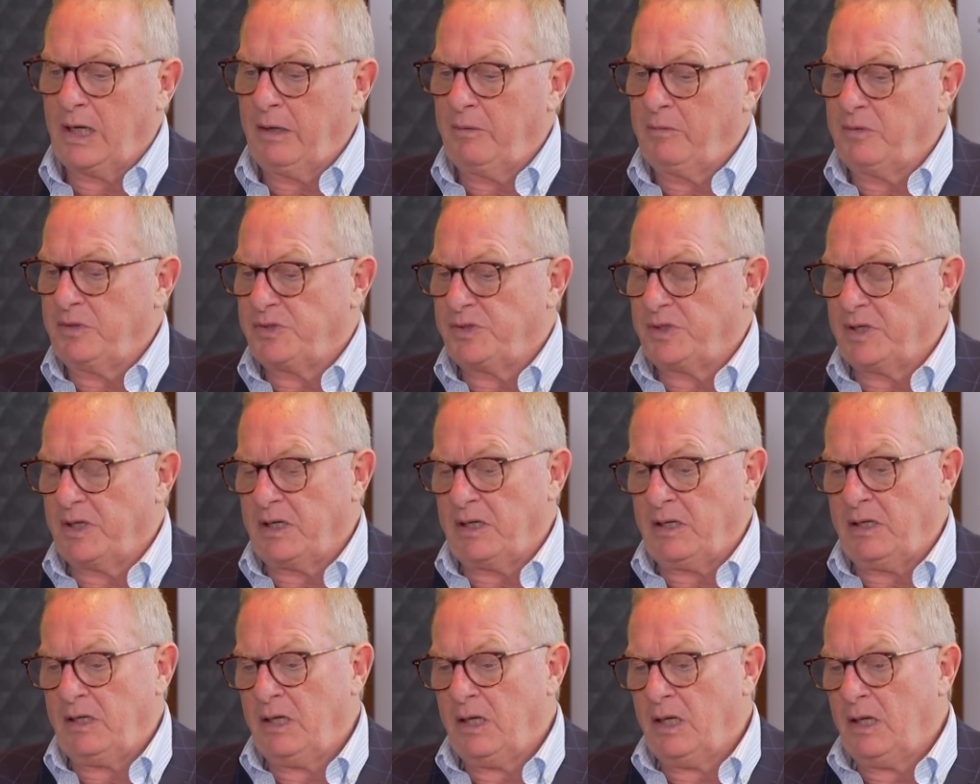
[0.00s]
I would
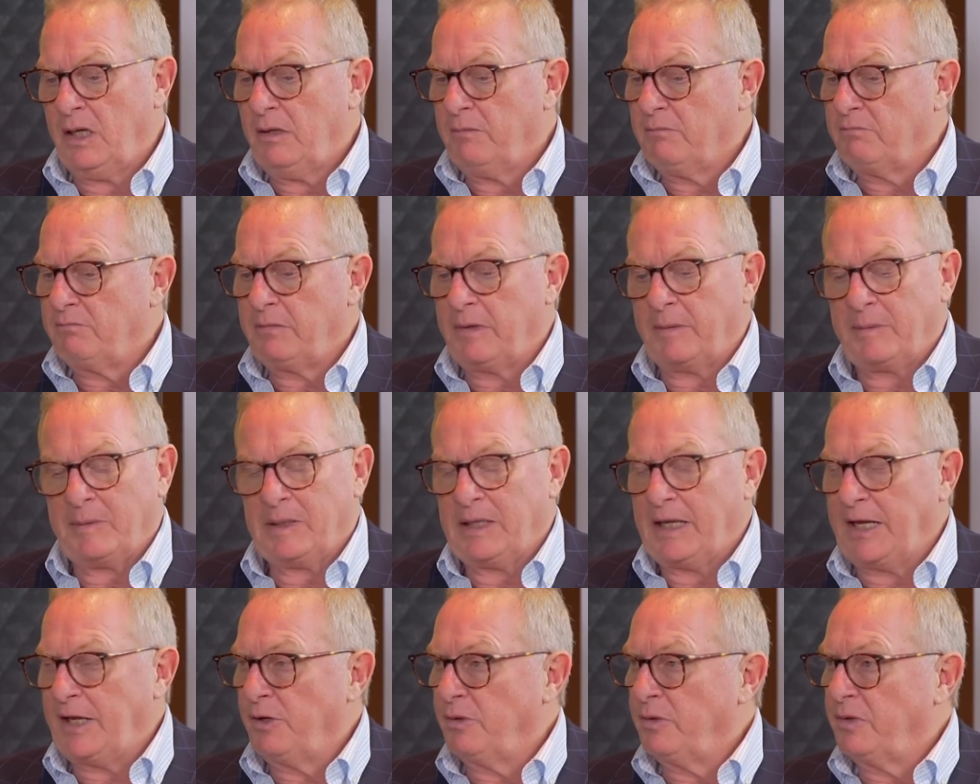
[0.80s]
say maybe
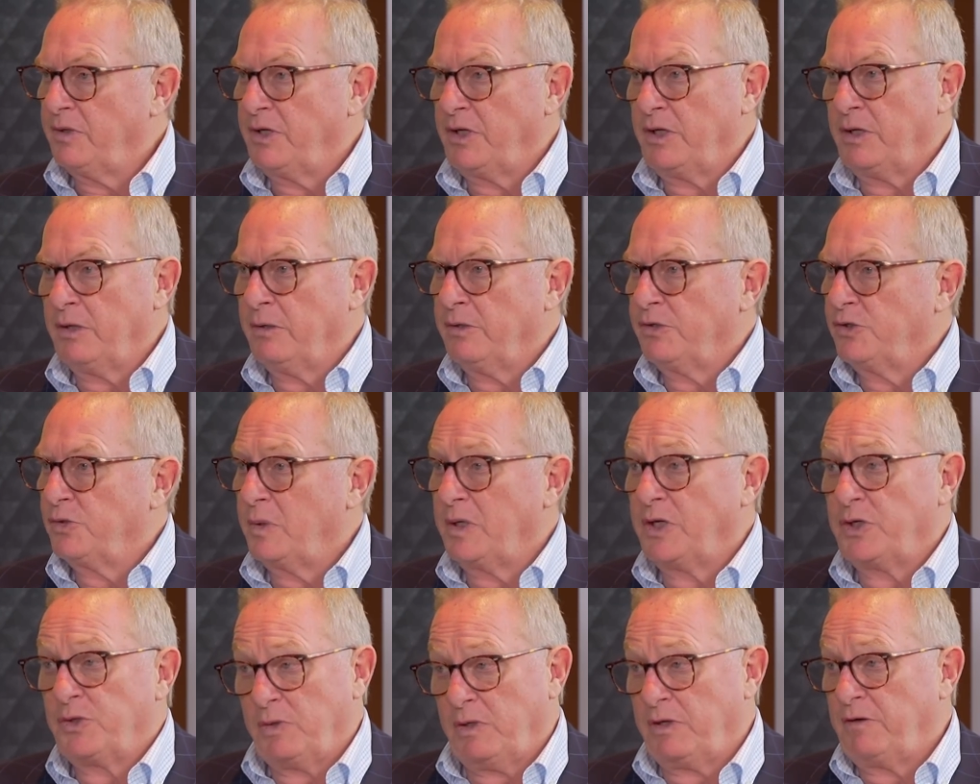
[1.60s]
later in the year in
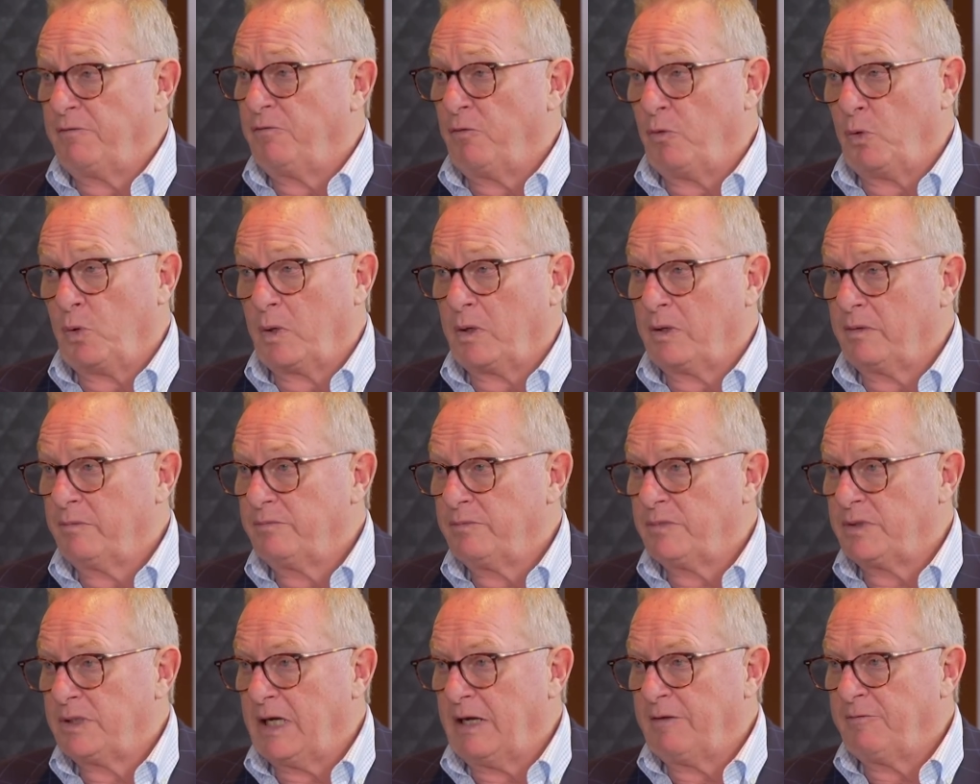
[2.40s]
2024
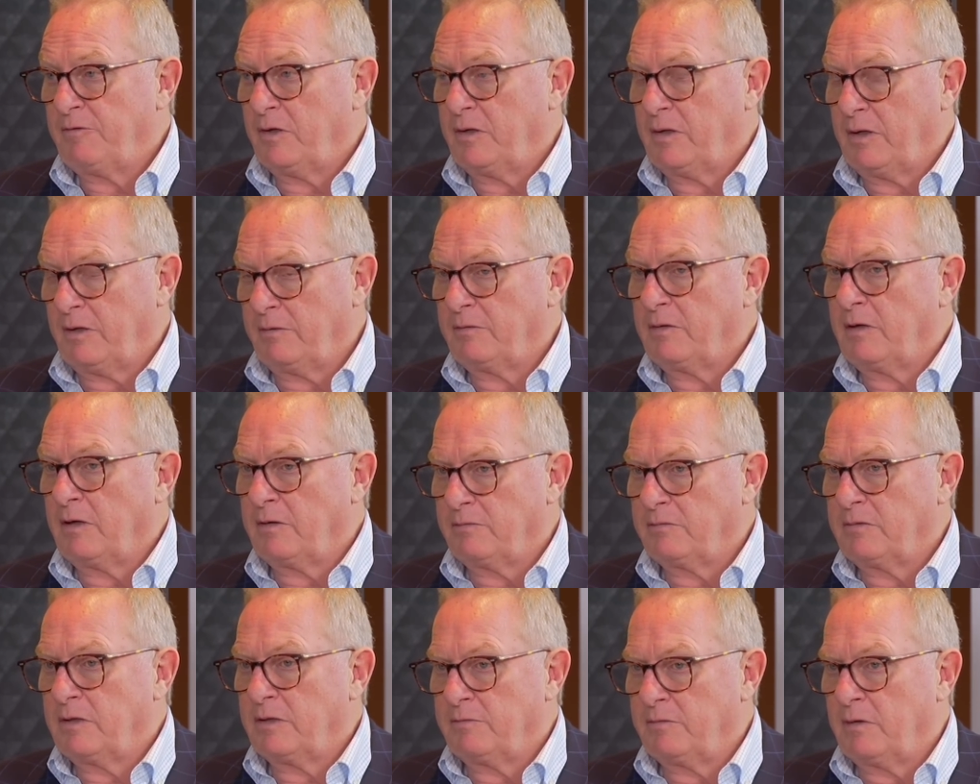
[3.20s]
to have
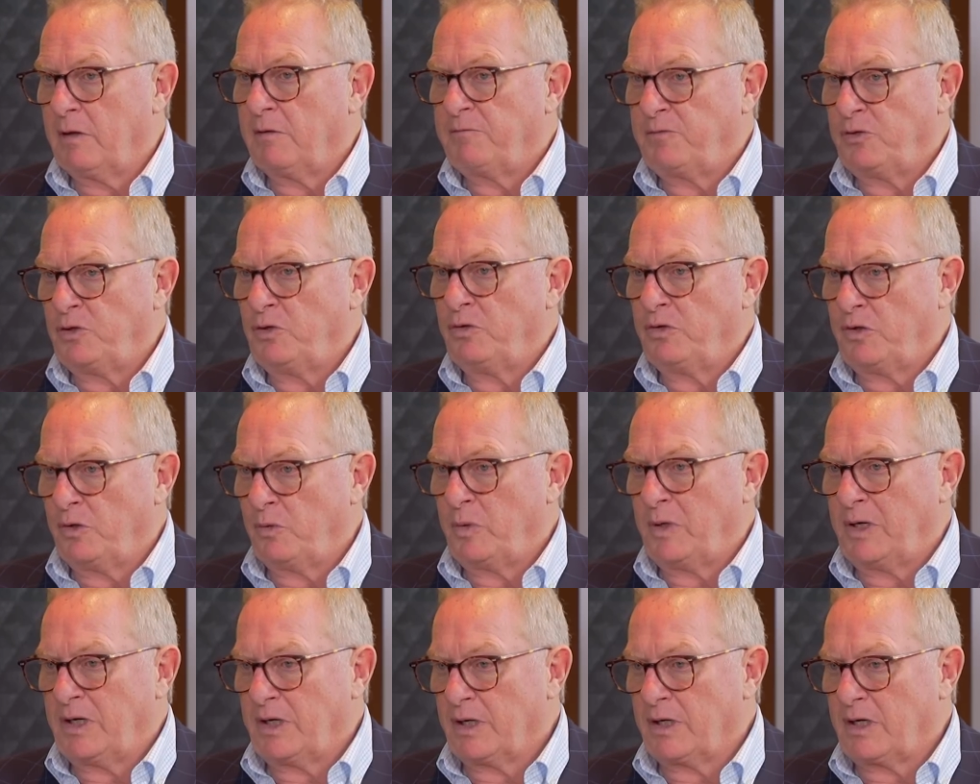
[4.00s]
a view that
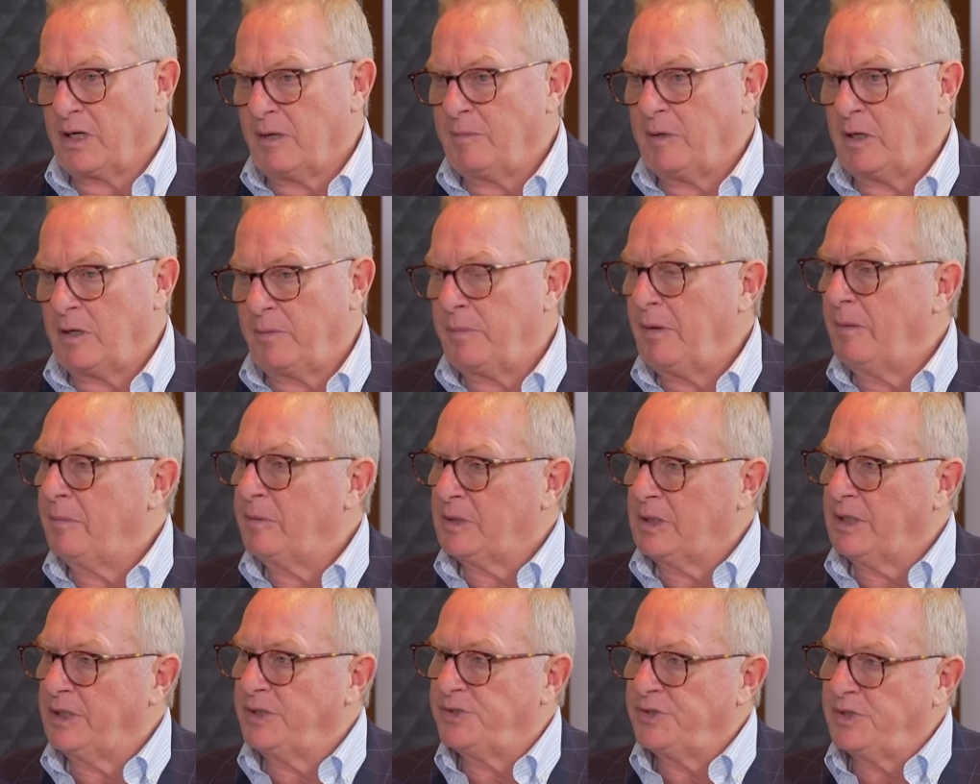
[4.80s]
we could come out
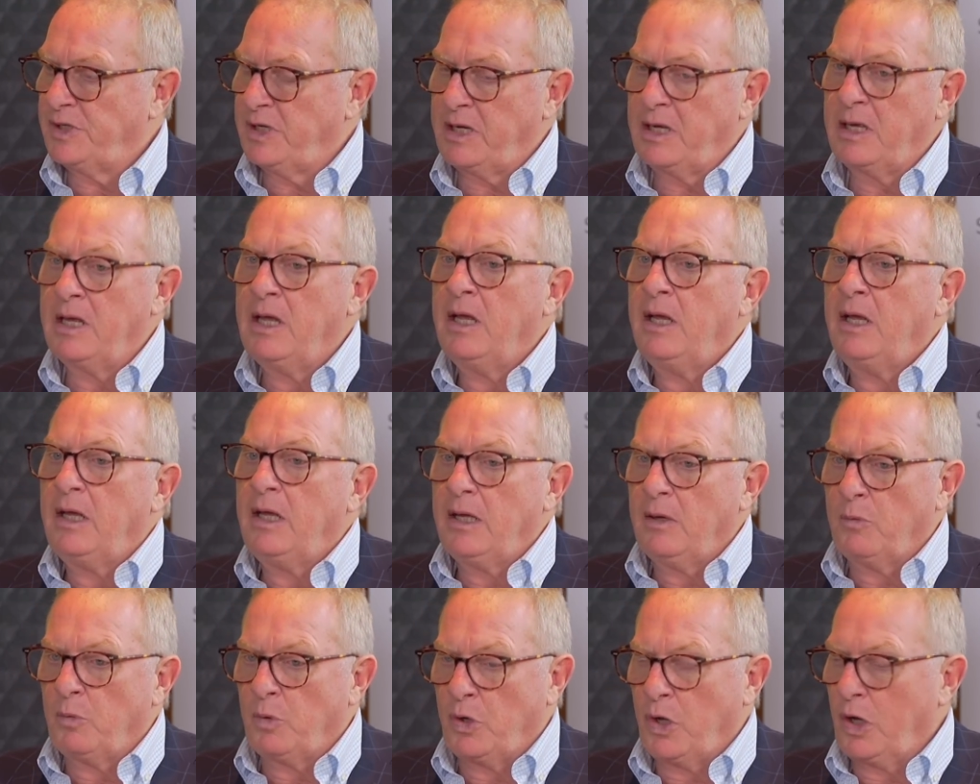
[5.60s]
publicly and say,
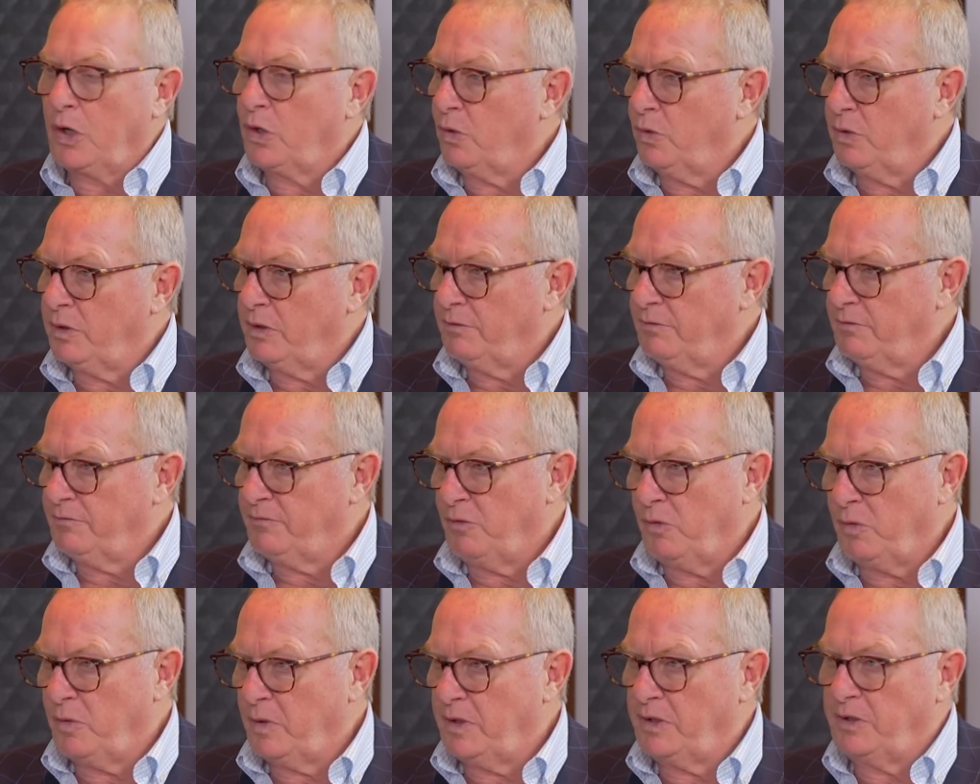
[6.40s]
we're not going
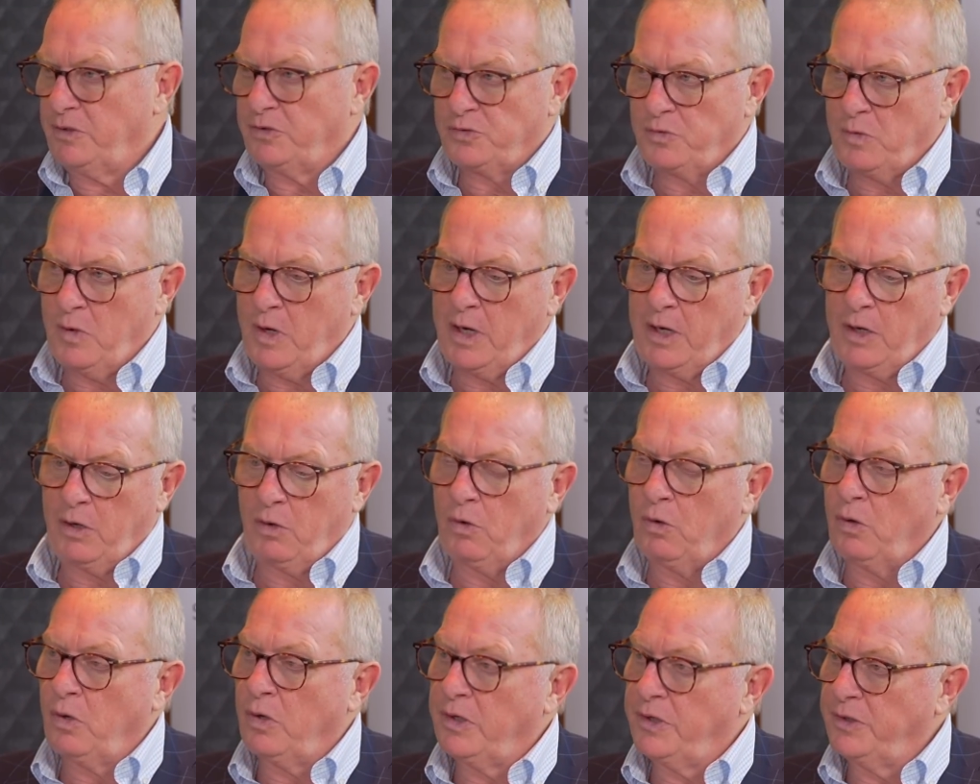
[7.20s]
forward, here's why,
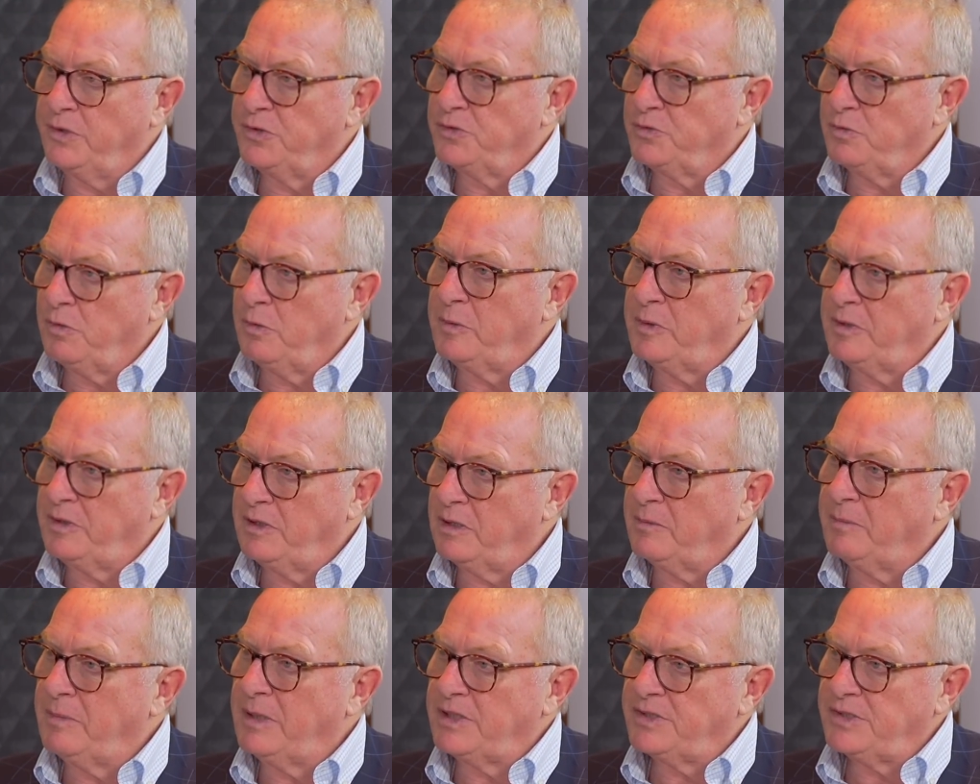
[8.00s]
or here's what we
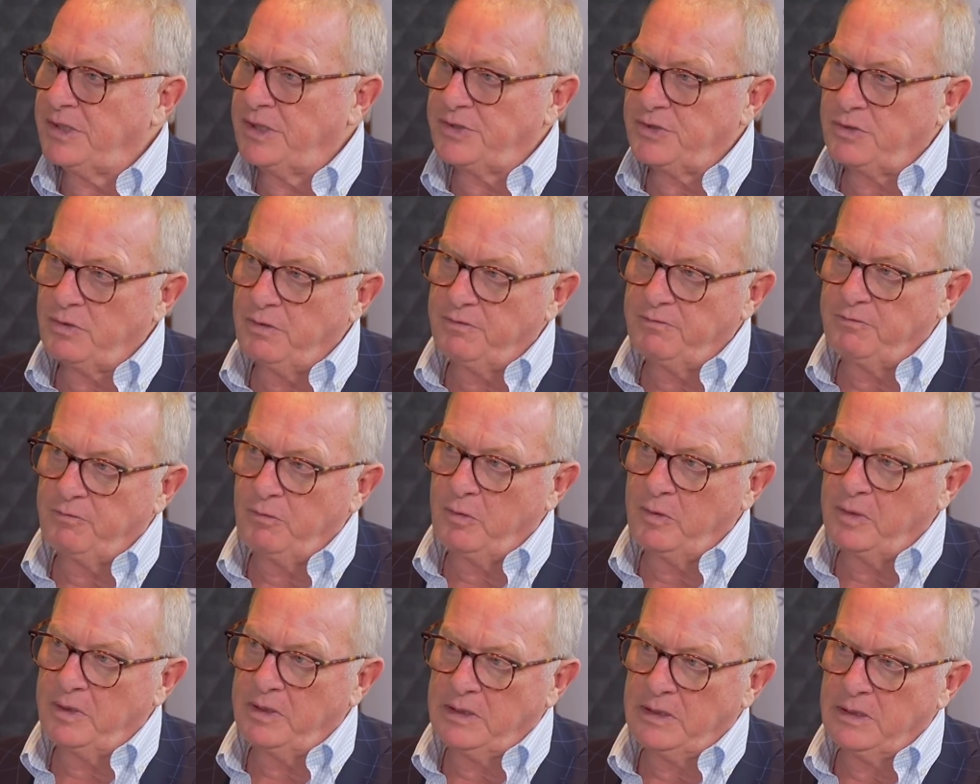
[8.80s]
think makes sense going
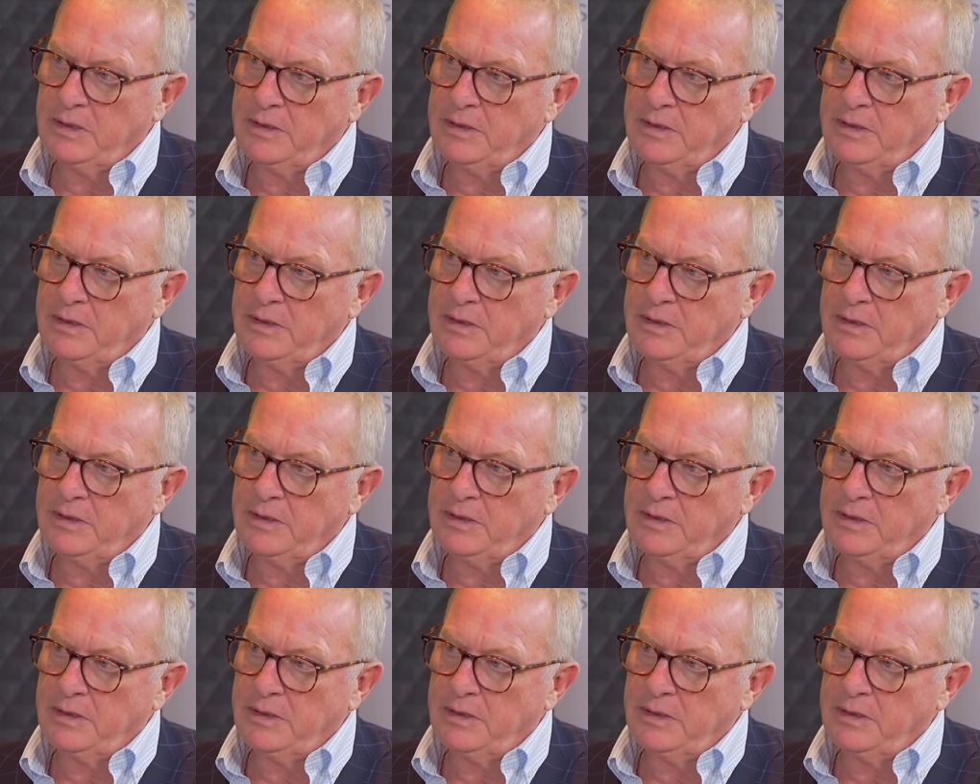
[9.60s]
forward.